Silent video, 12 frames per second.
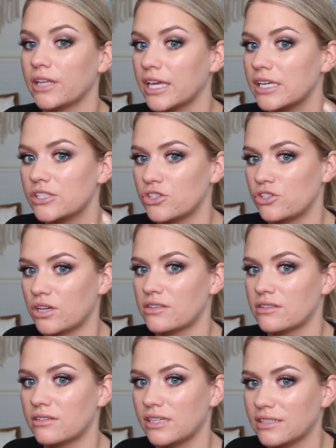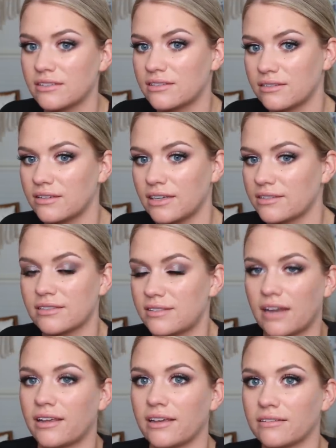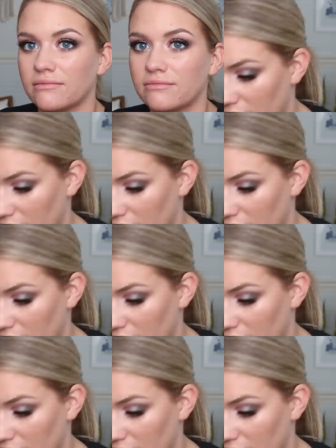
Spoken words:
Like it's just, it's stunning.